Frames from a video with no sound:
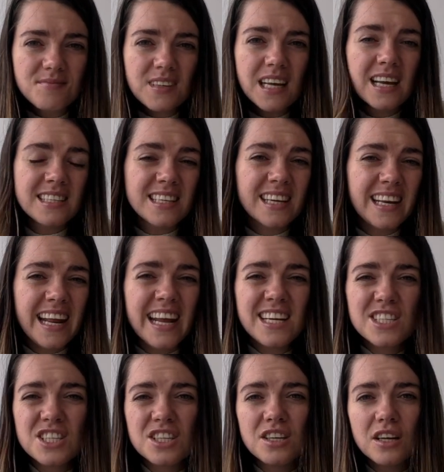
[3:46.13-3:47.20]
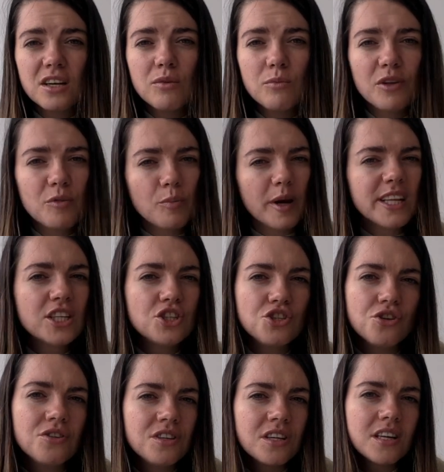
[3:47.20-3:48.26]
has a connection with British
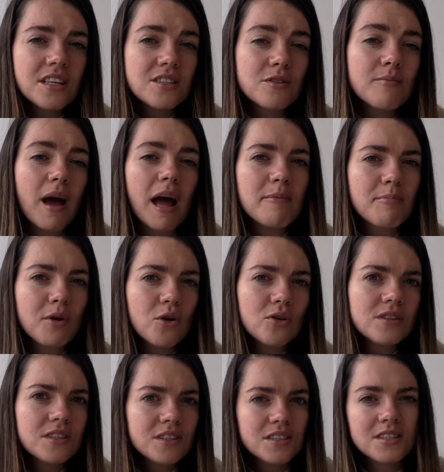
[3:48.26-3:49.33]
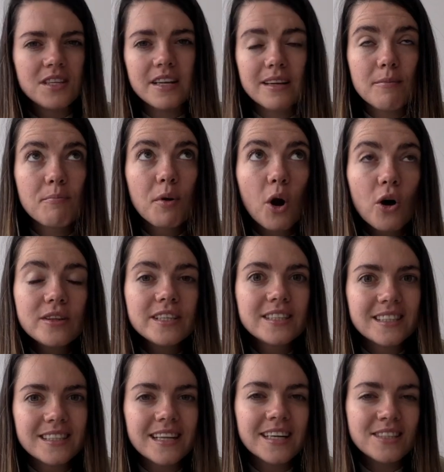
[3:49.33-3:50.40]
Unionism and
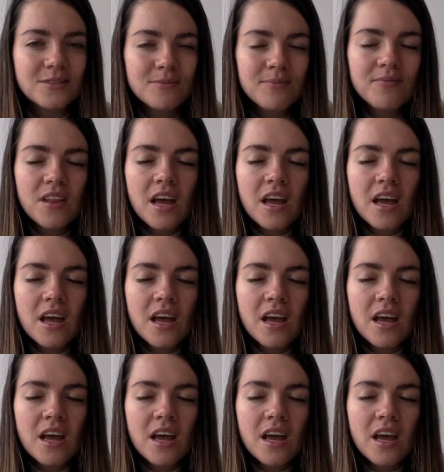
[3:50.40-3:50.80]
Protestantism.